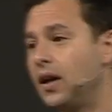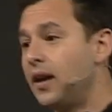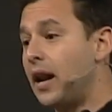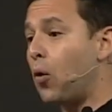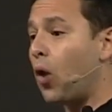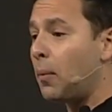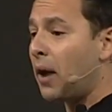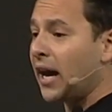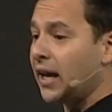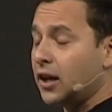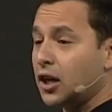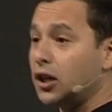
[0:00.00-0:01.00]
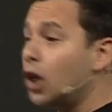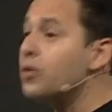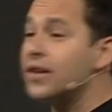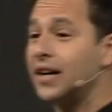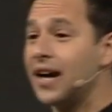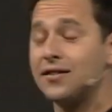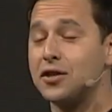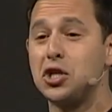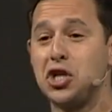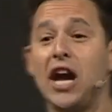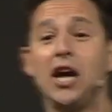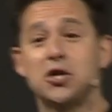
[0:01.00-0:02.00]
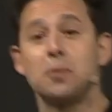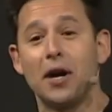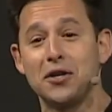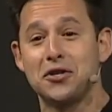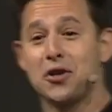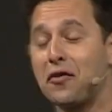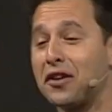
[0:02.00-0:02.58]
Now, while my clothing hasn't changed much over